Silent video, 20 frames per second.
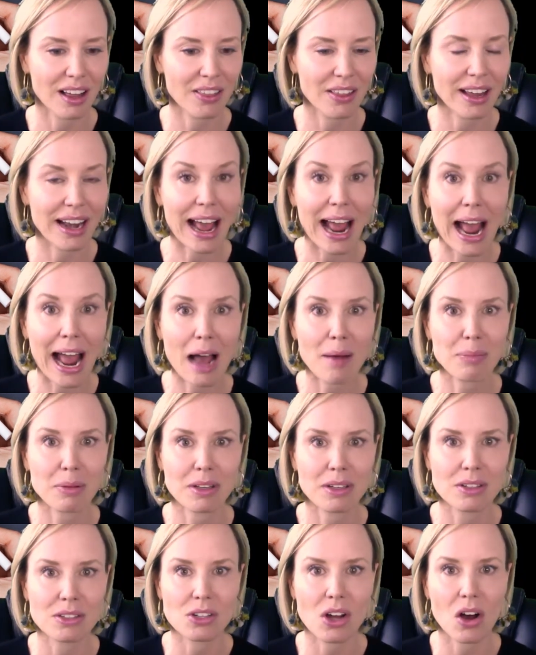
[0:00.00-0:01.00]
that
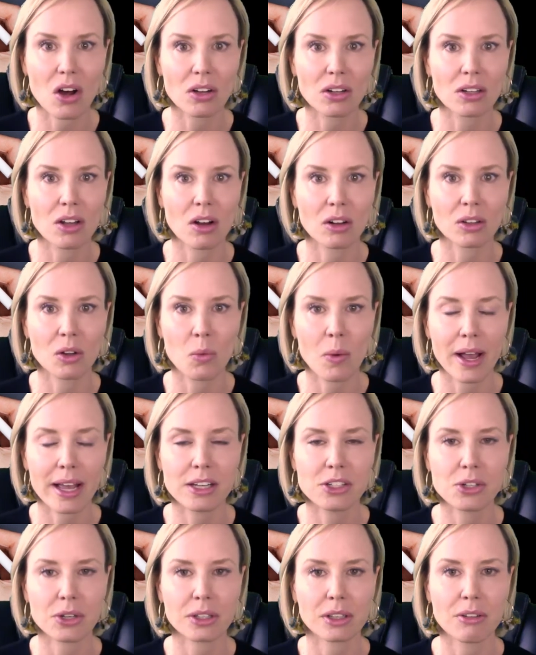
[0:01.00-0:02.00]
happened all along the way
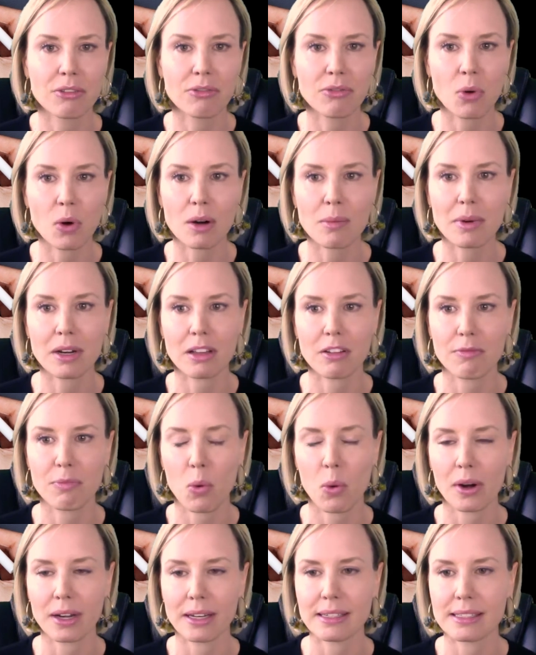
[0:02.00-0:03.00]
during the formative
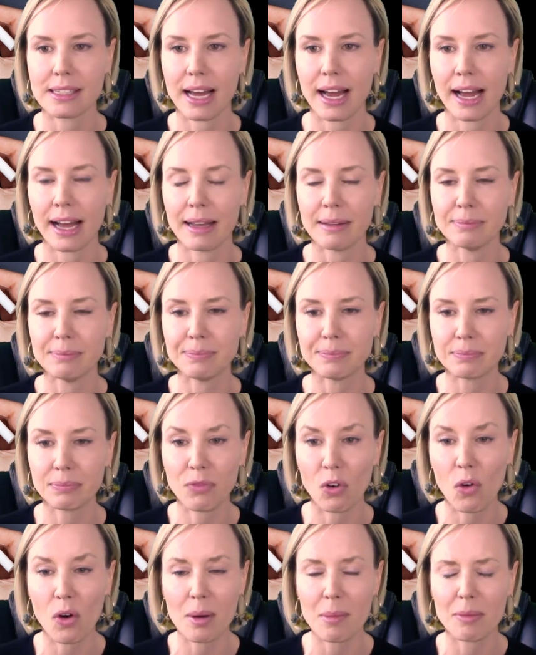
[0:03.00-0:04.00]
point in time,
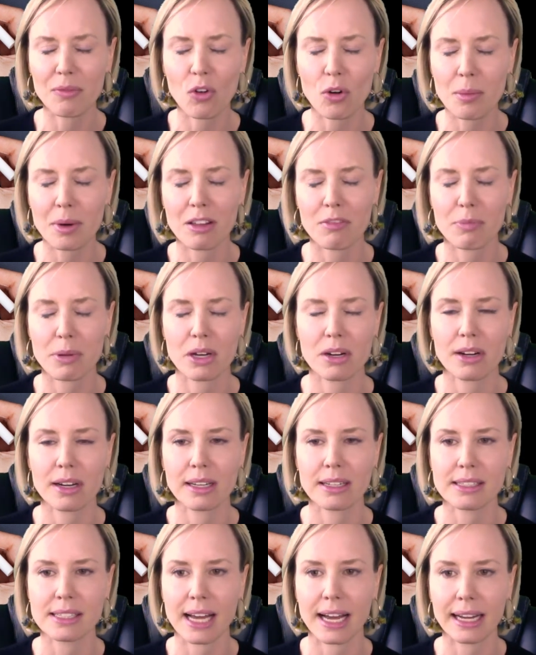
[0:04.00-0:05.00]
formative period
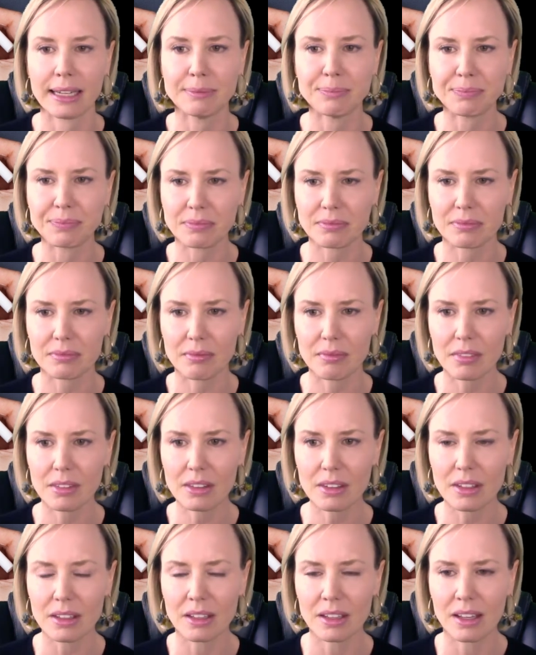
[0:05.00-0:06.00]
in time.
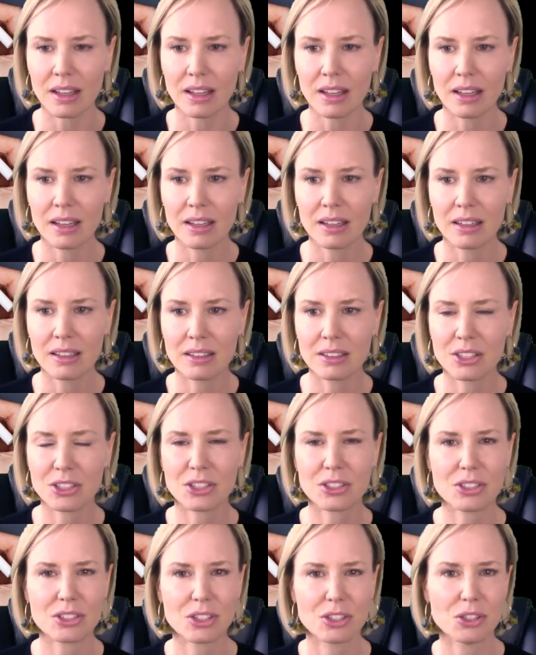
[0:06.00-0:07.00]

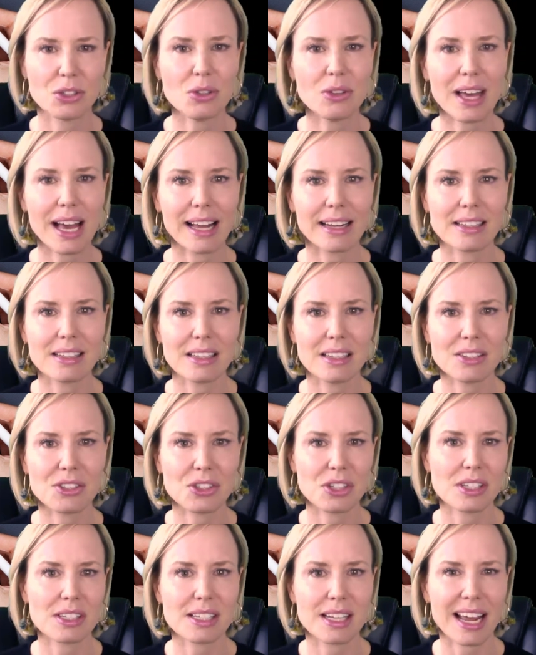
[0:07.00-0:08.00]
To do that is
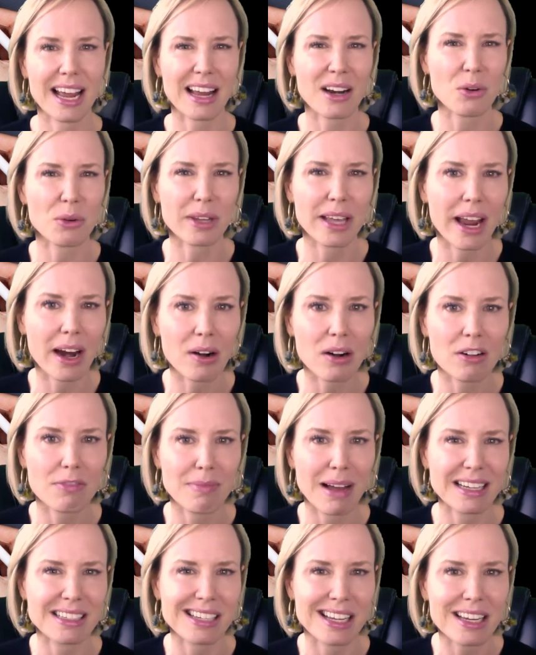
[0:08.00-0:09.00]
to say, I don't care if
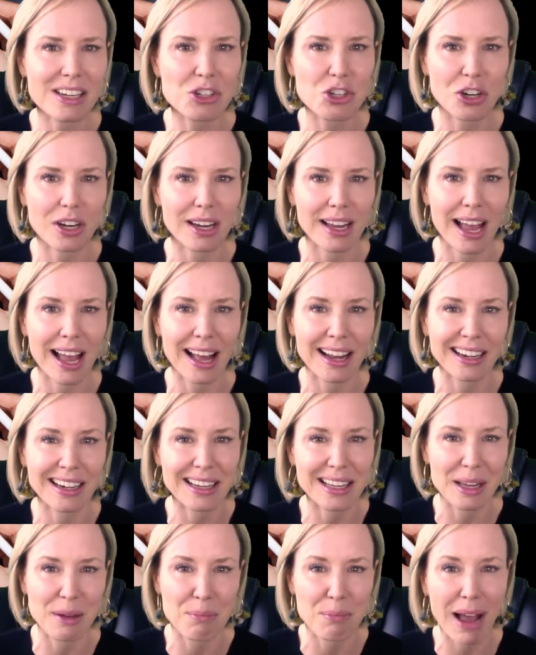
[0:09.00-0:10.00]
my teaching had
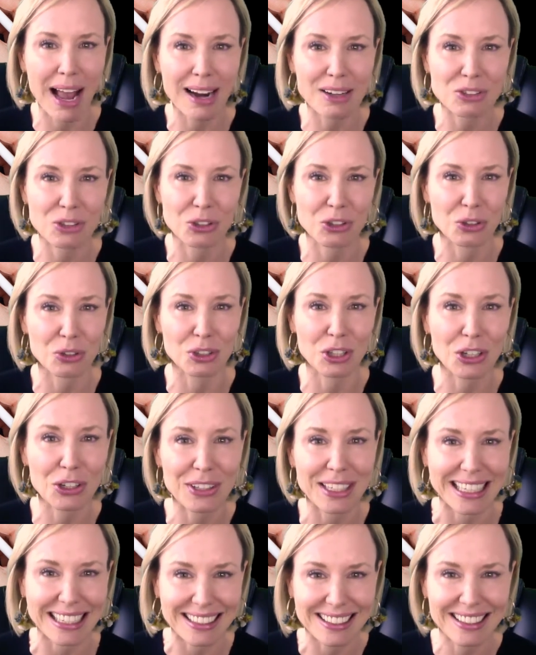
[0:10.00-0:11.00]
any impact on your
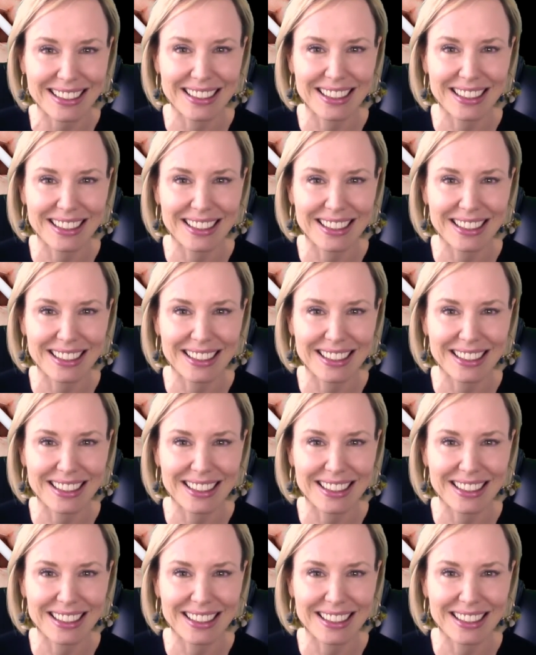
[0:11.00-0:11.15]
learning.